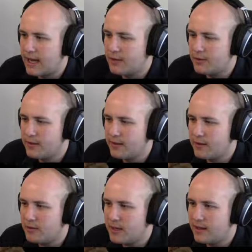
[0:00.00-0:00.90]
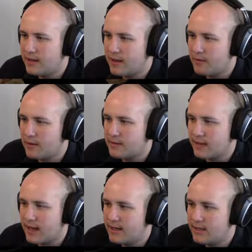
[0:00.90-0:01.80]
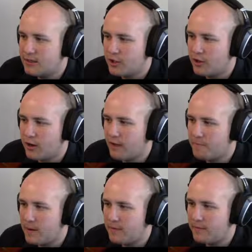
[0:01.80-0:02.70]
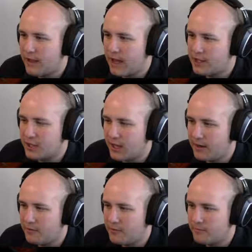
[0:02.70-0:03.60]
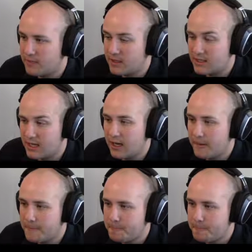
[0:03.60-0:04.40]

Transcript: I don't think there'll be anything where it's like I need to turn off my flashlight to see.